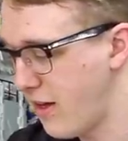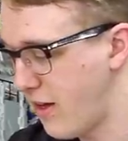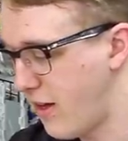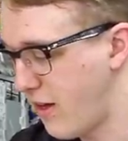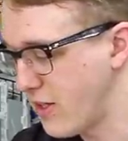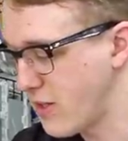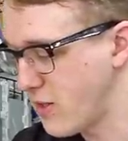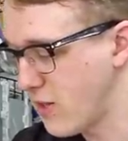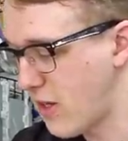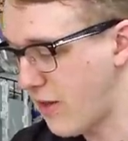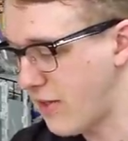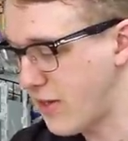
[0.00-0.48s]

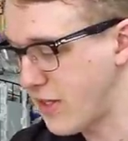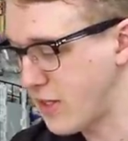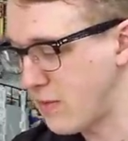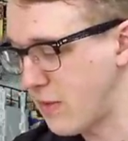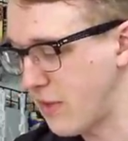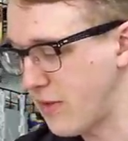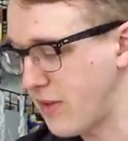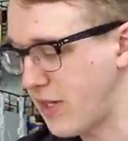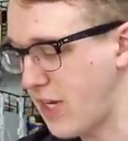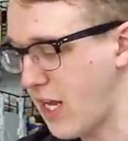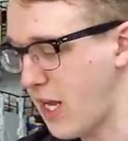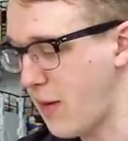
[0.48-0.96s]
Also out this
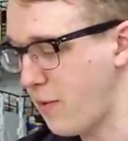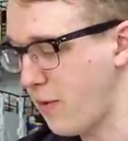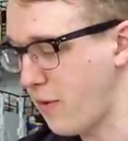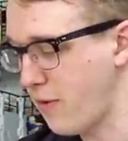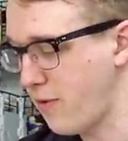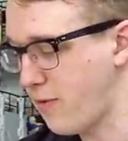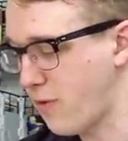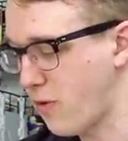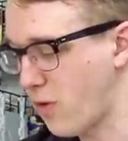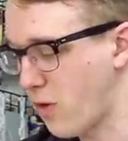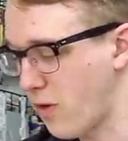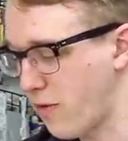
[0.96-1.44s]
month in April
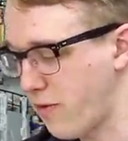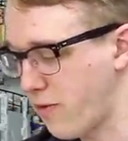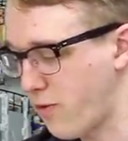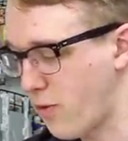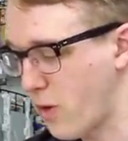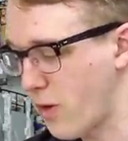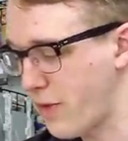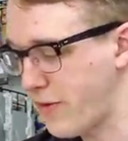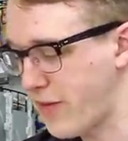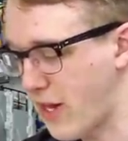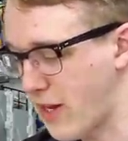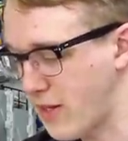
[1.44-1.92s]
for
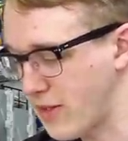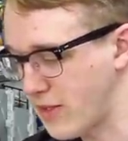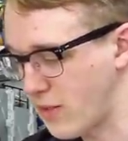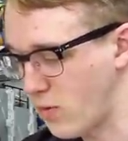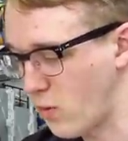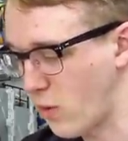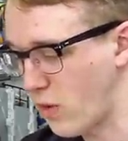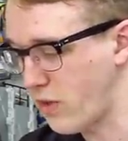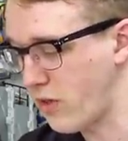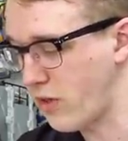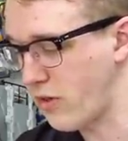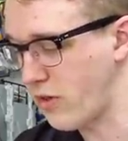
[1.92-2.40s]
four
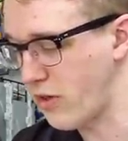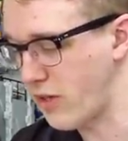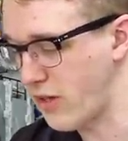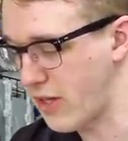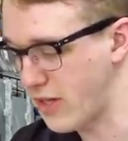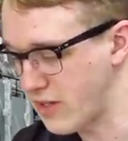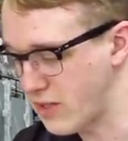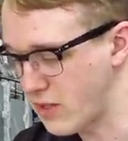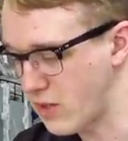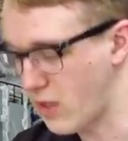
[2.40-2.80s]
thousand one hundred yen.